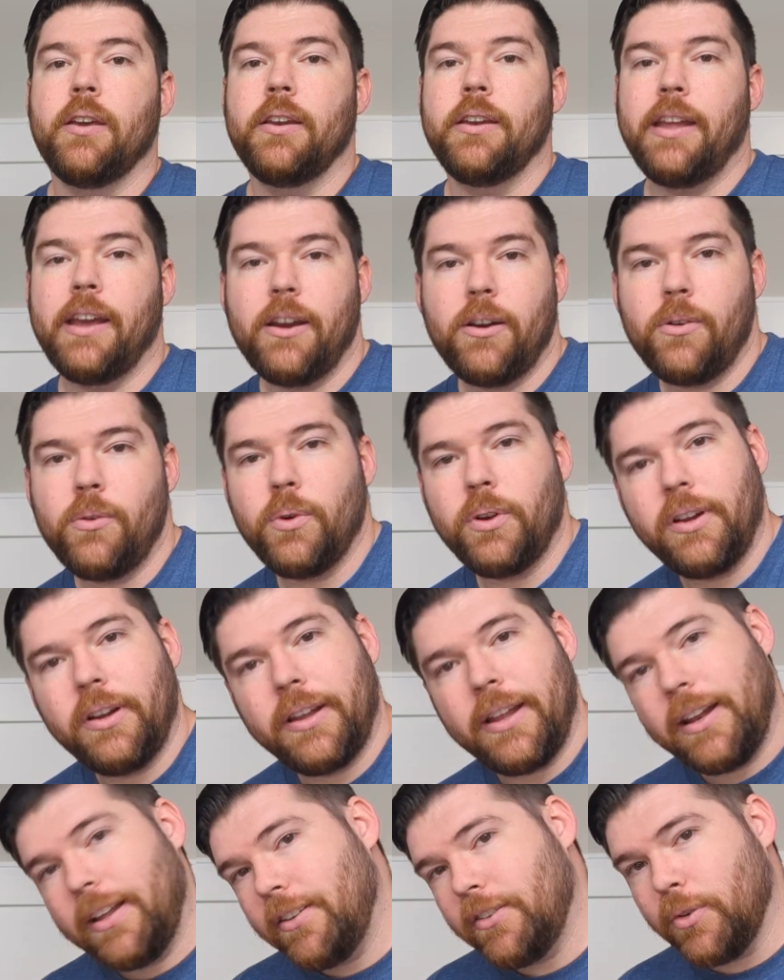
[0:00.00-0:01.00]
Now we're
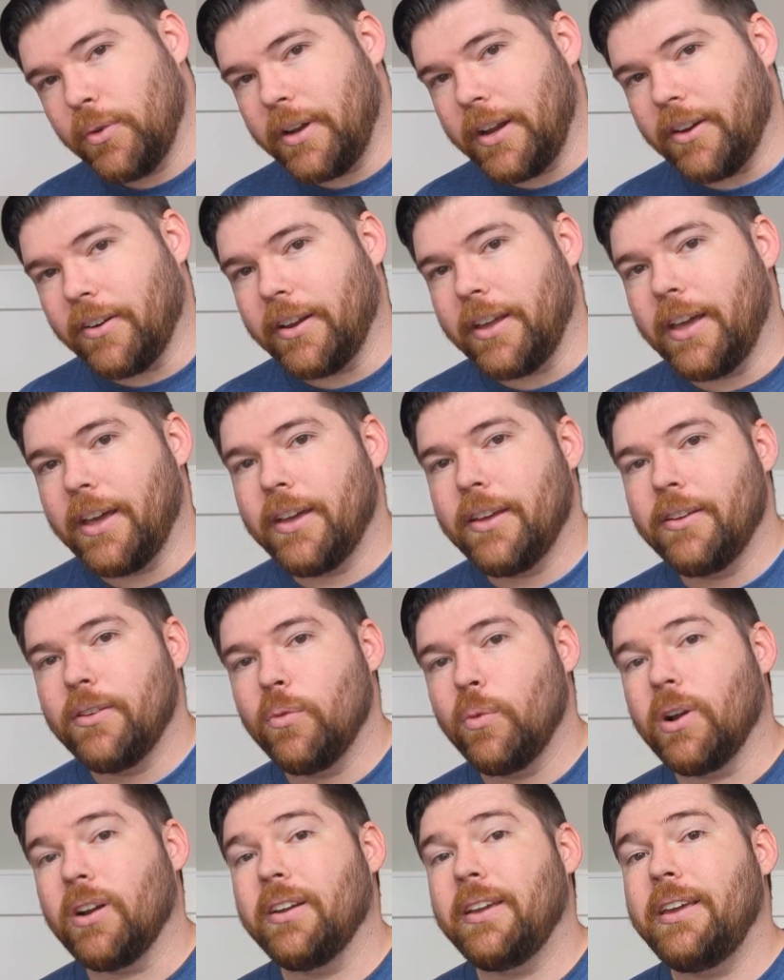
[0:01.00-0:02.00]
getting to an area
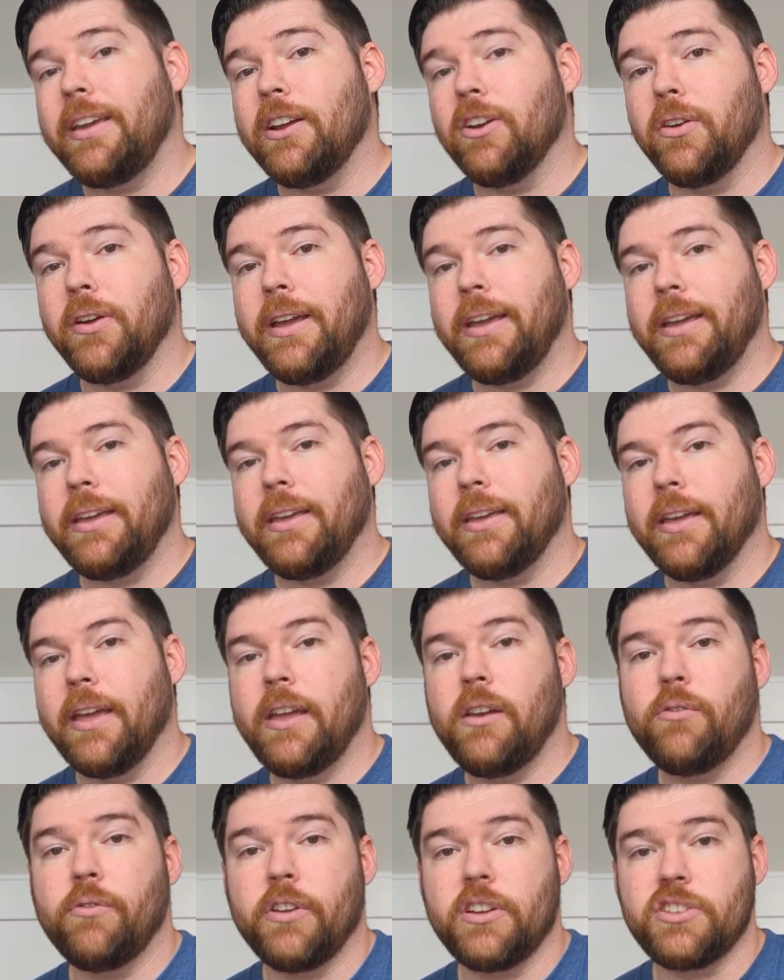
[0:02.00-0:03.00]
where hearing
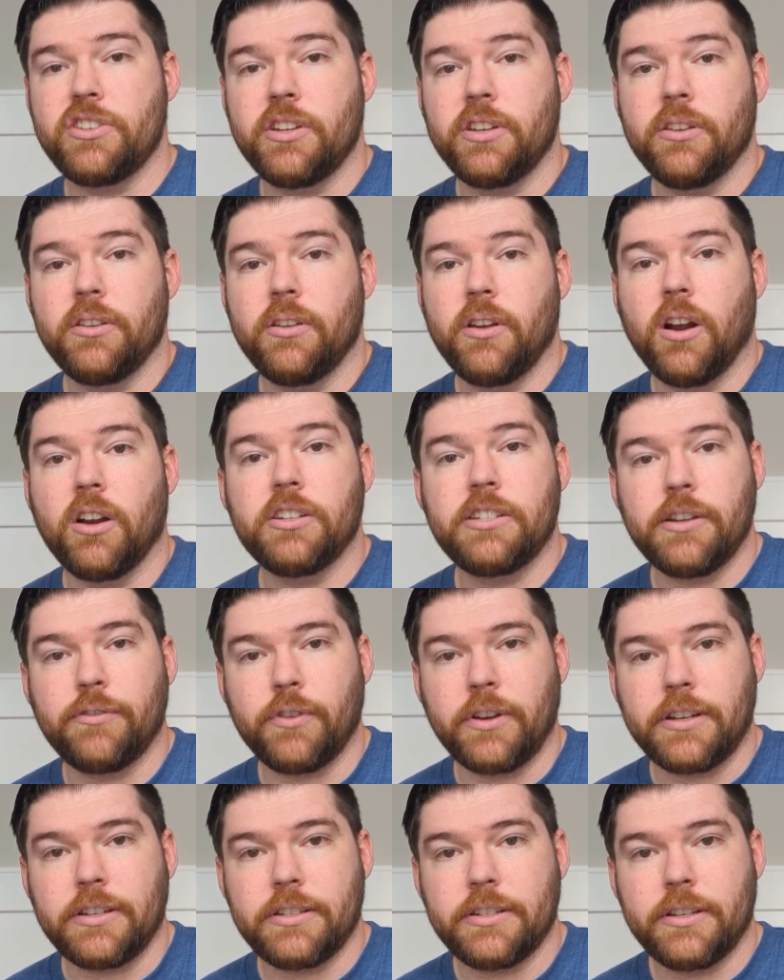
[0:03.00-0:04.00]
and vision are
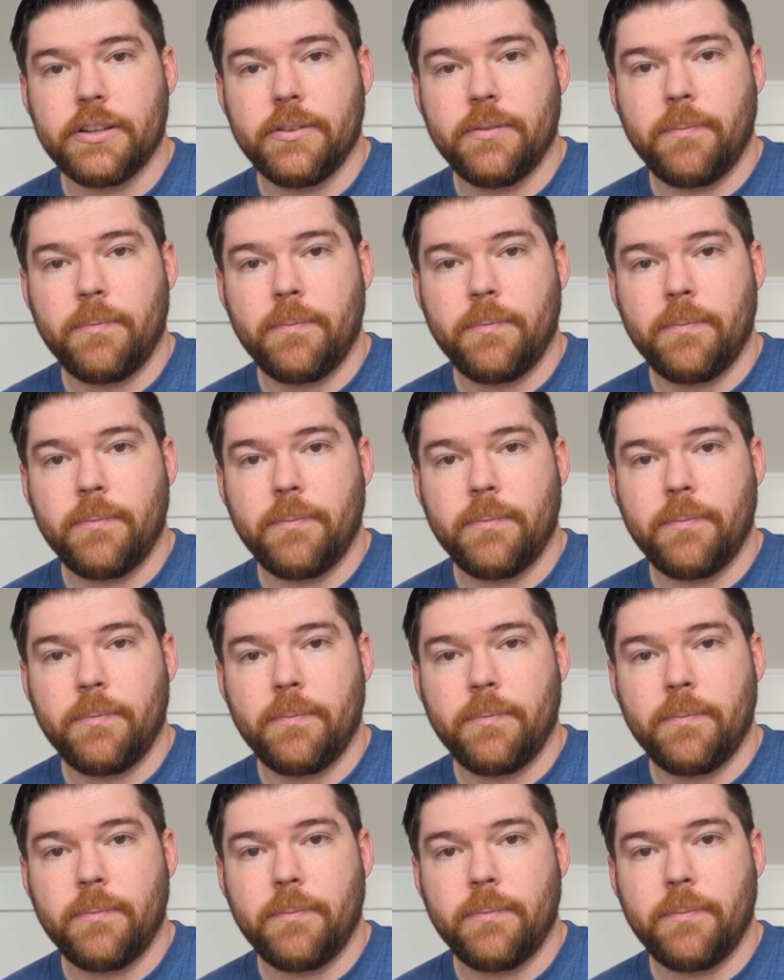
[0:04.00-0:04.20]
different.